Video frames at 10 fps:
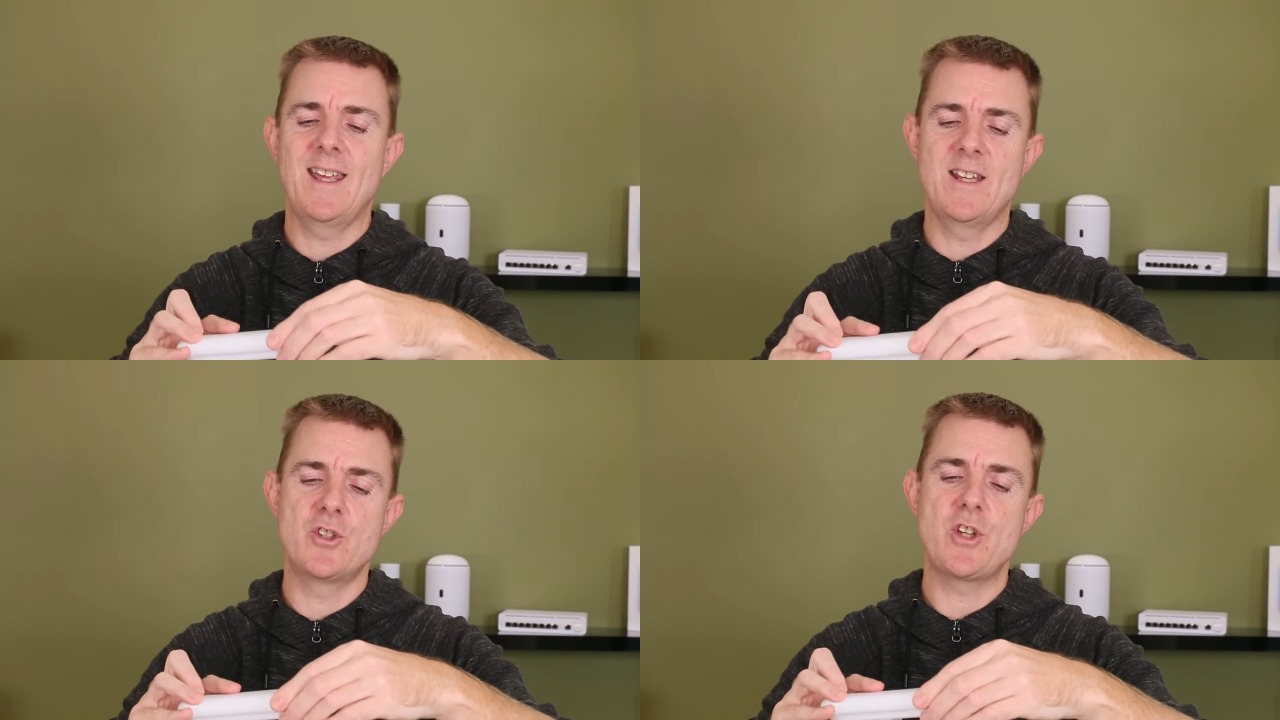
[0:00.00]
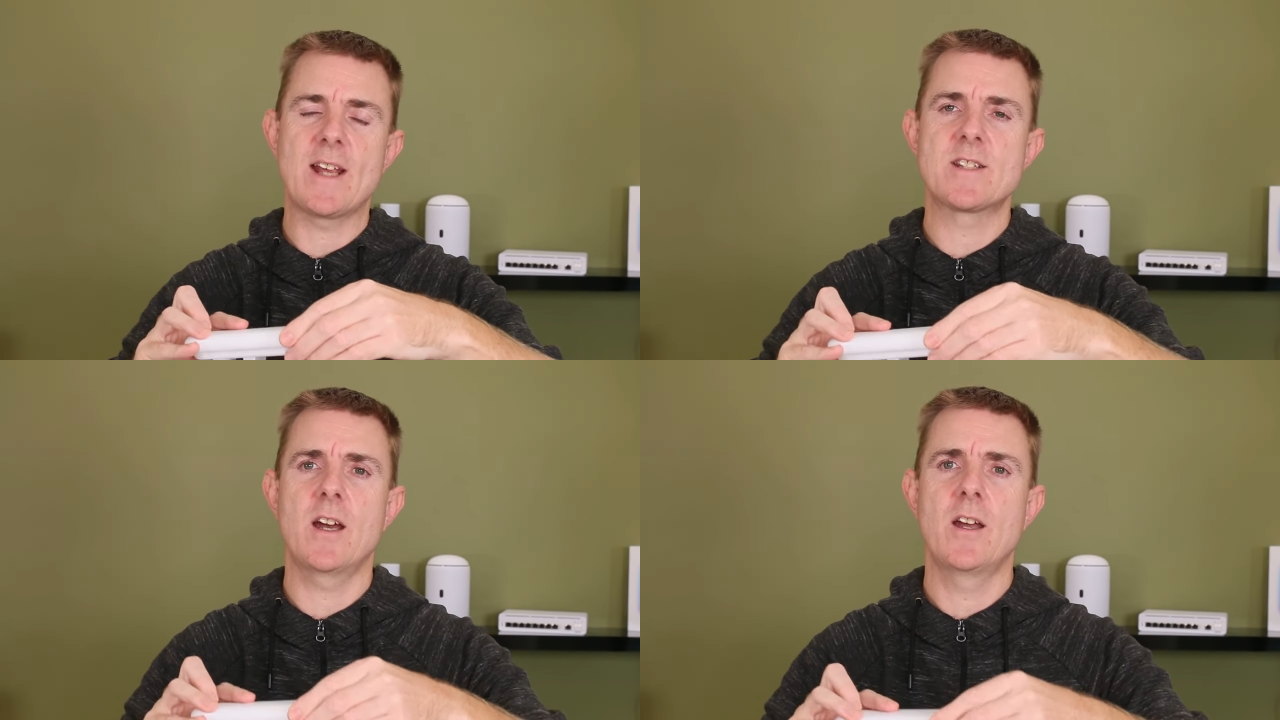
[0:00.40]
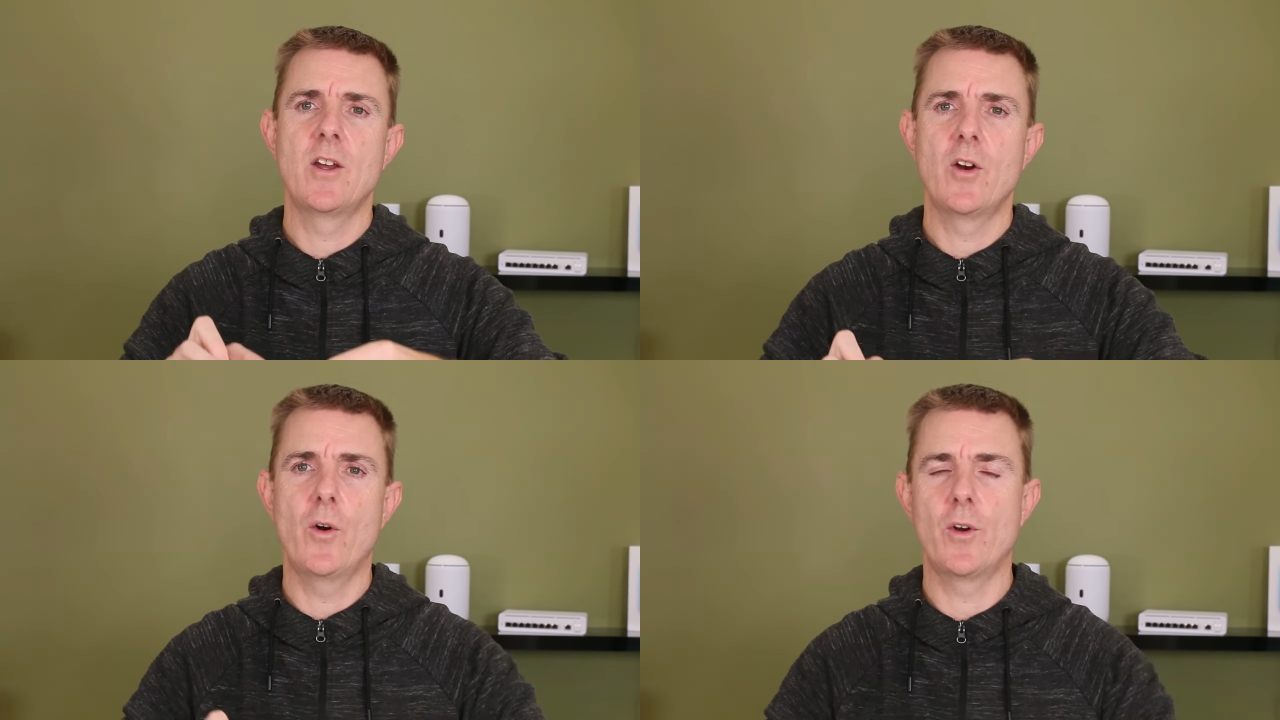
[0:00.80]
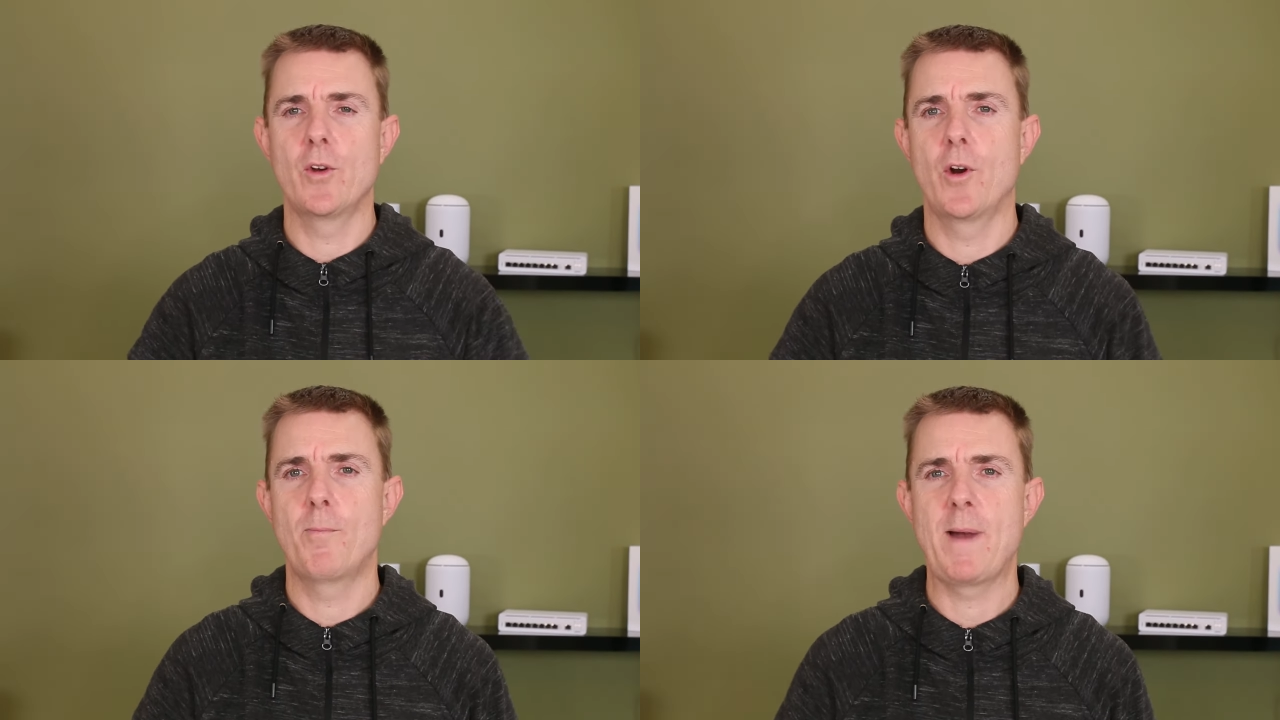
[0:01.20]
injector or
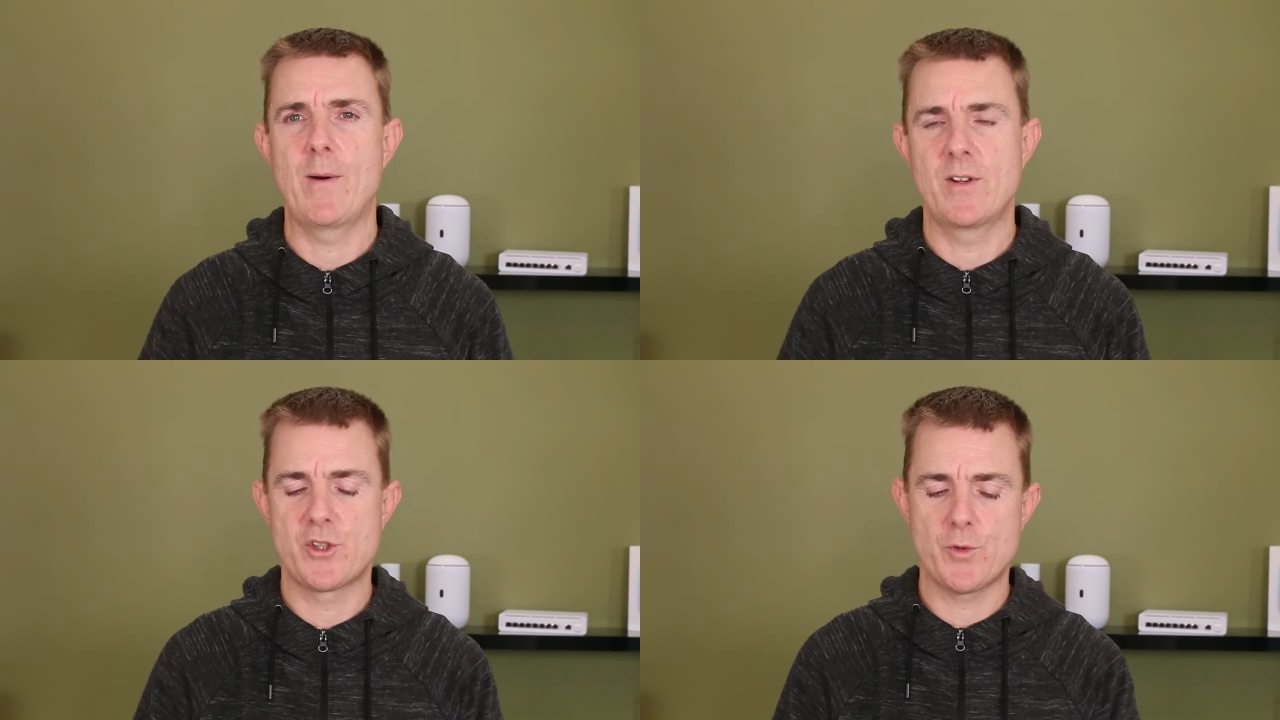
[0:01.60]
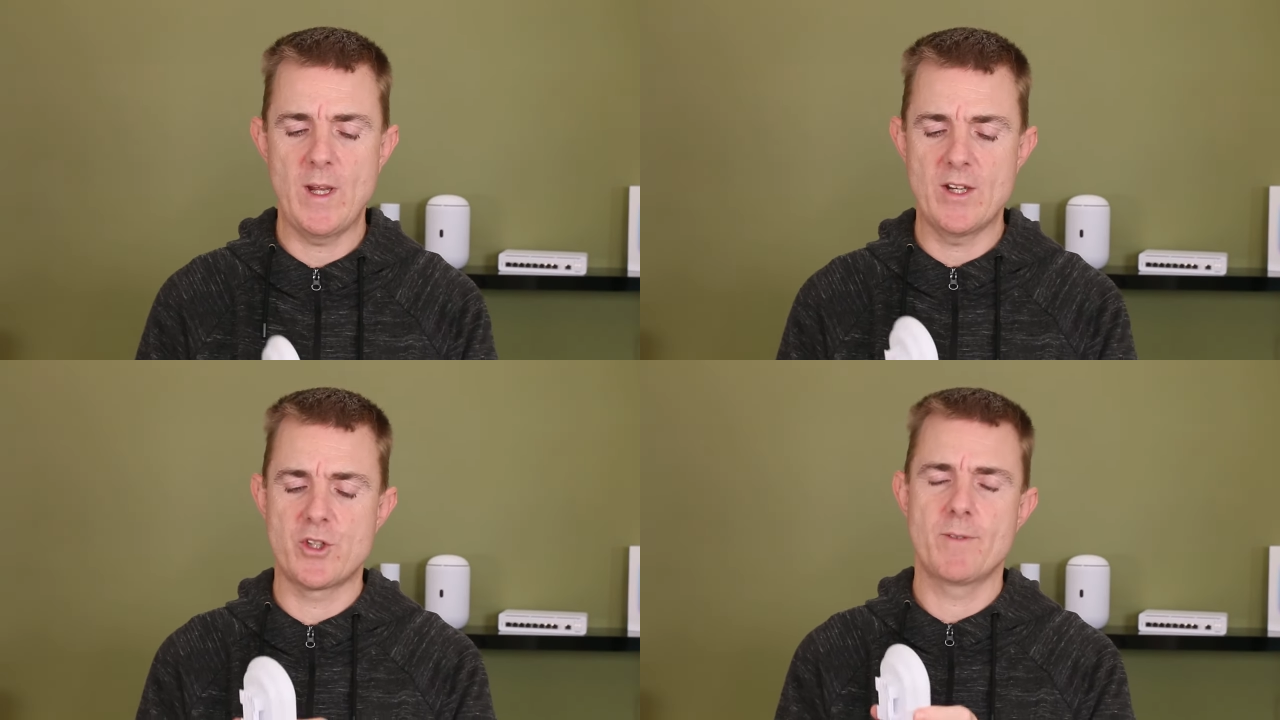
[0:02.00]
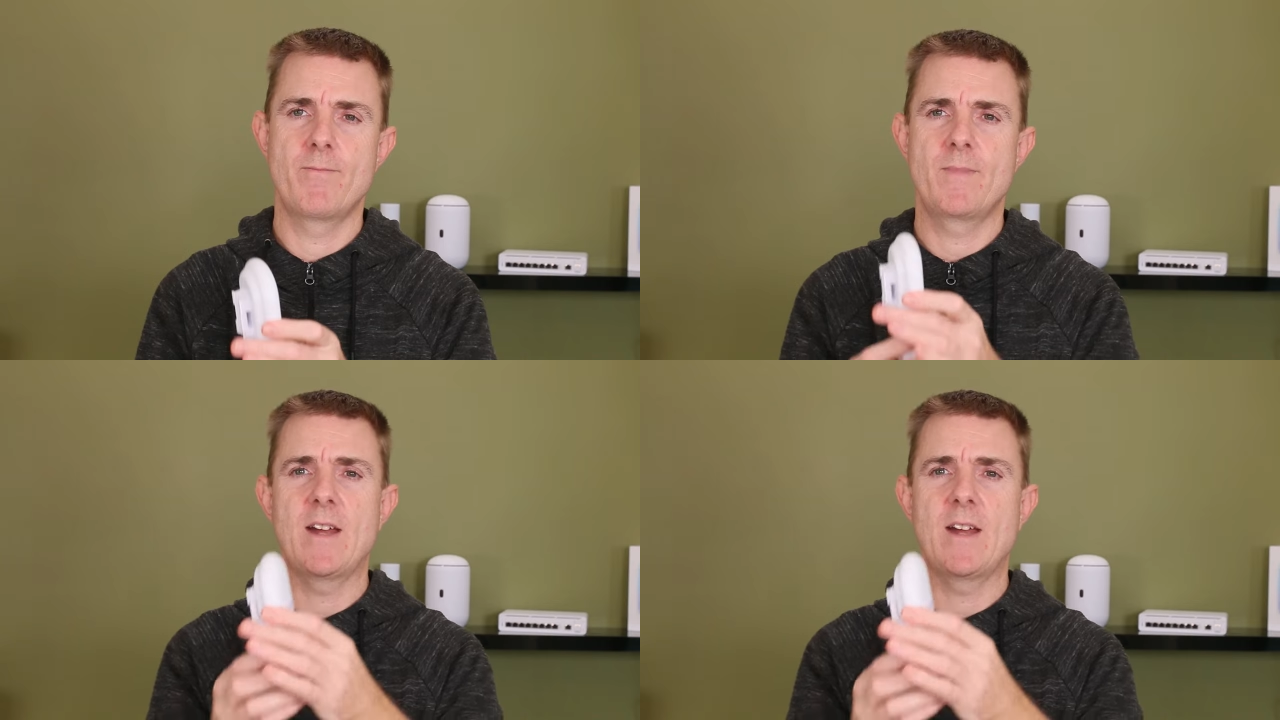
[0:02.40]
your powered switch.